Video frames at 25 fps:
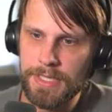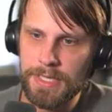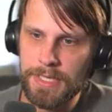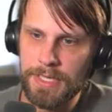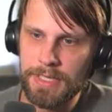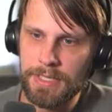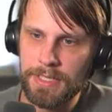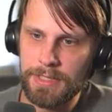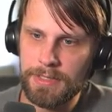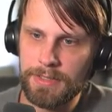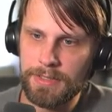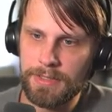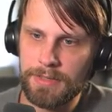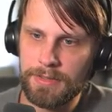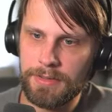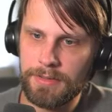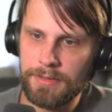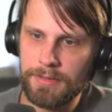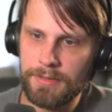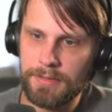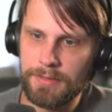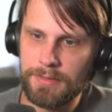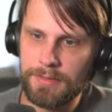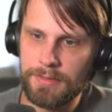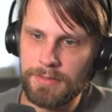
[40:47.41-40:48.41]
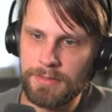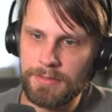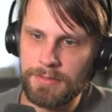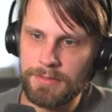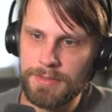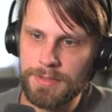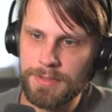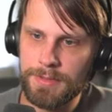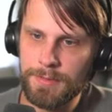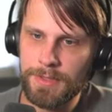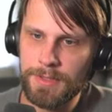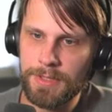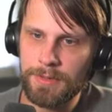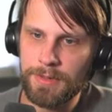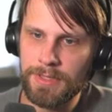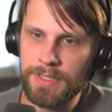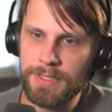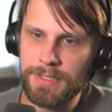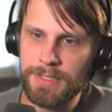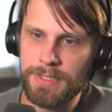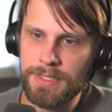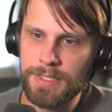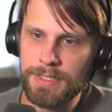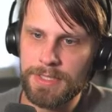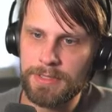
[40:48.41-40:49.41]
Do we go ahead
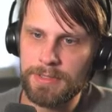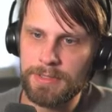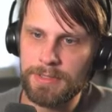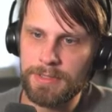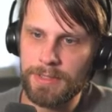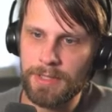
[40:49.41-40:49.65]
and seek?